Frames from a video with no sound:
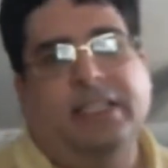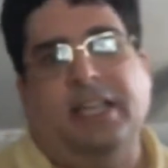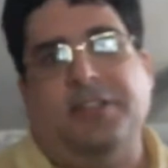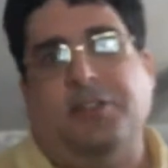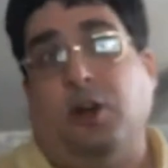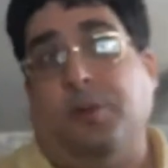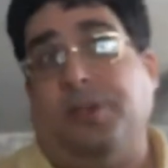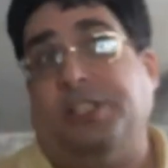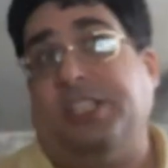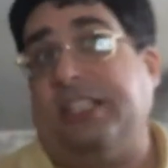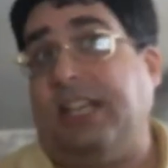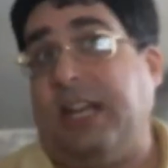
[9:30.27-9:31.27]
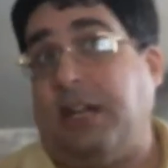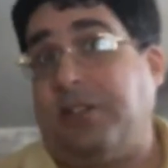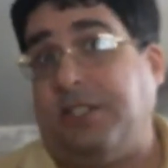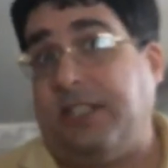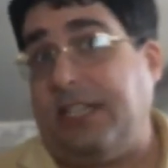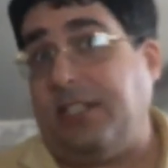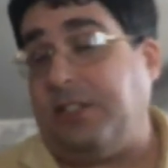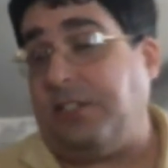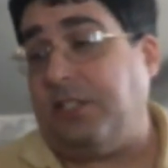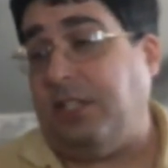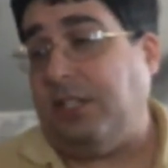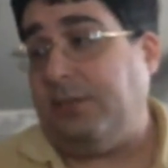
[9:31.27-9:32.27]
so hope you check that out tonight.
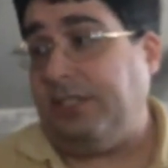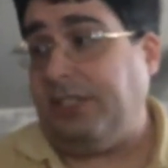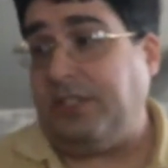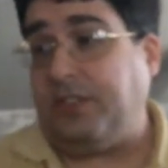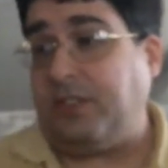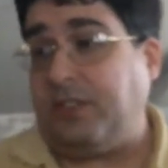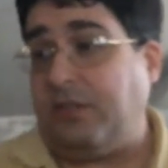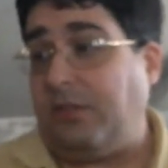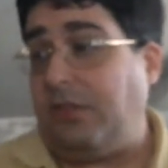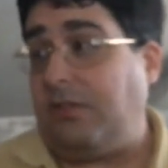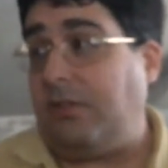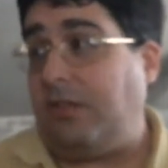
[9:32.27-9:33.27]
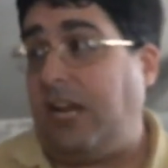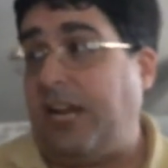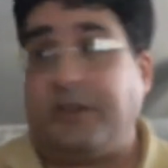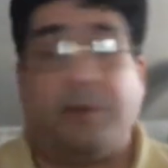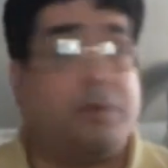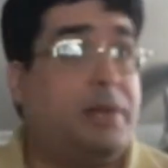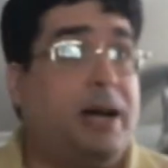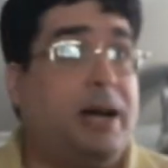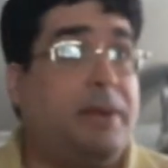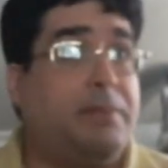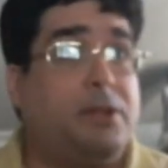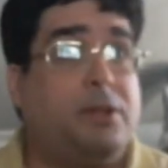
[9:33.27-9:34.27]
It's actually a pretty
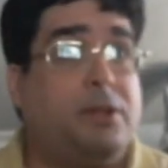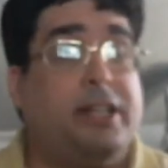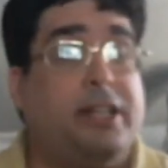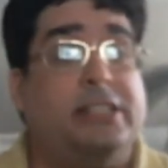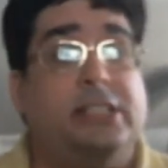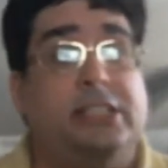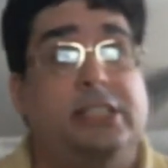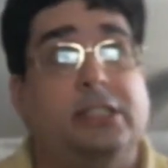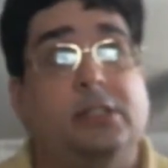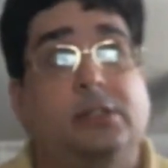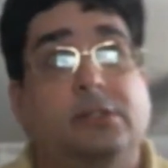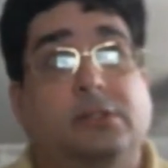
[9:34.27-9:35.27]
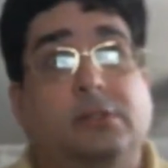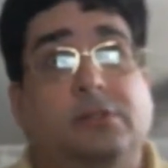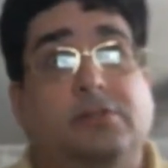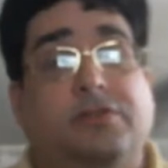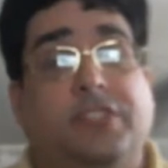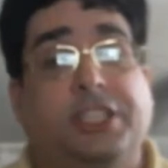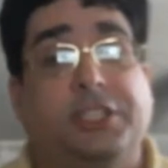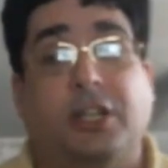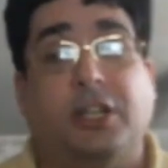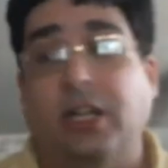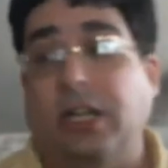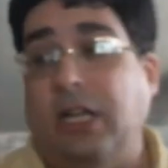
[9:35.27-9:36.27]
popular
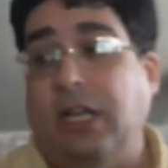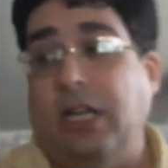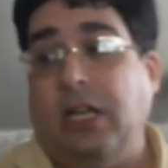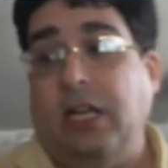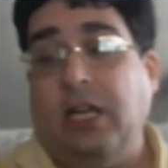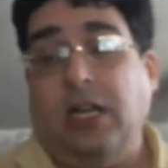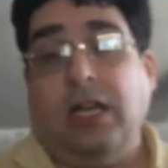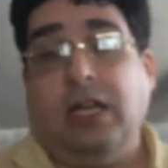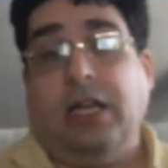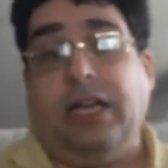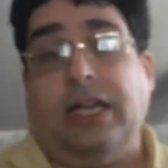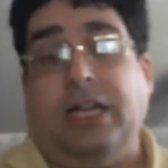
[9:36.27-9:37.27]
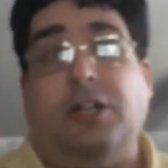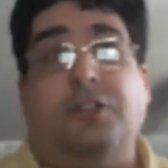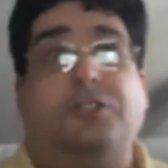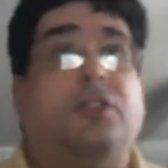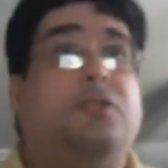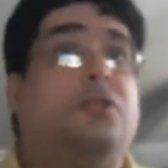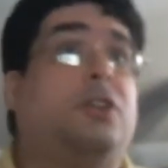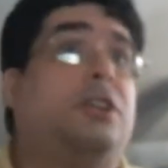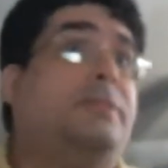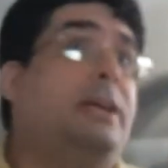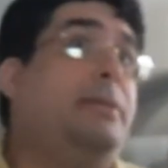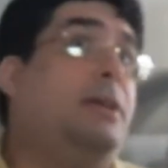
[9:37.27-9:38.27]
feature. And also, of course,
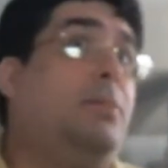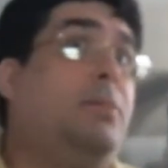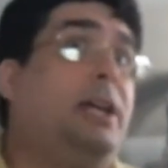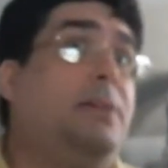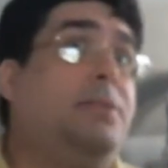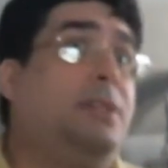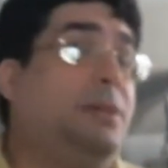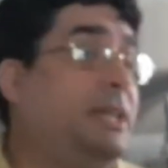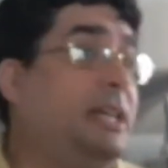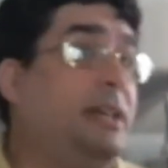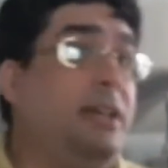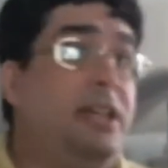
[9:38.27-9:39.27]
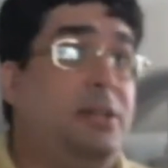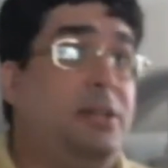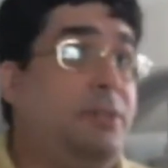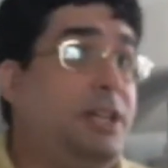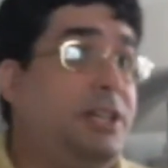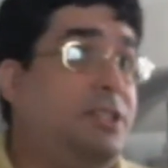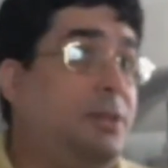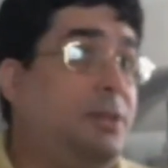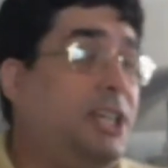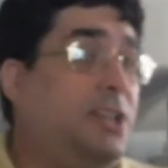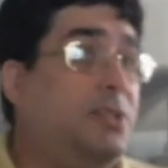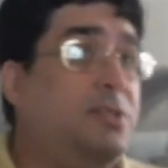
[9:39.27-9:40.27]
maybe I'll end up bringing something
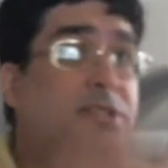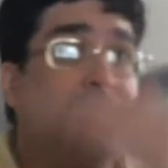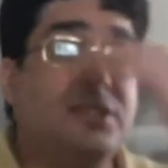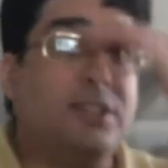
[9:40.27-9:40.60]
else.